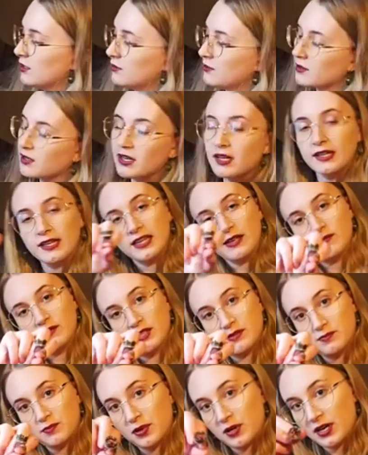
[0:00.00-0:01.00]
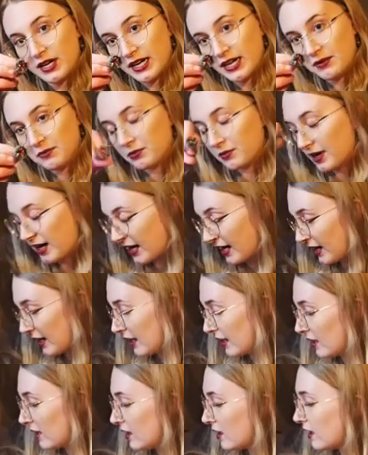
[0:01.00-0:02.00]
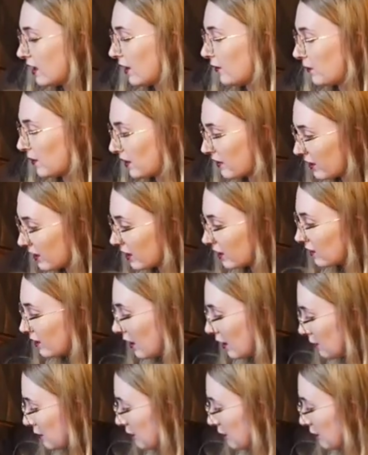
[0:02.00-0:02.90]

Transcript: We're going to keep this pretty ring. I wear that a lot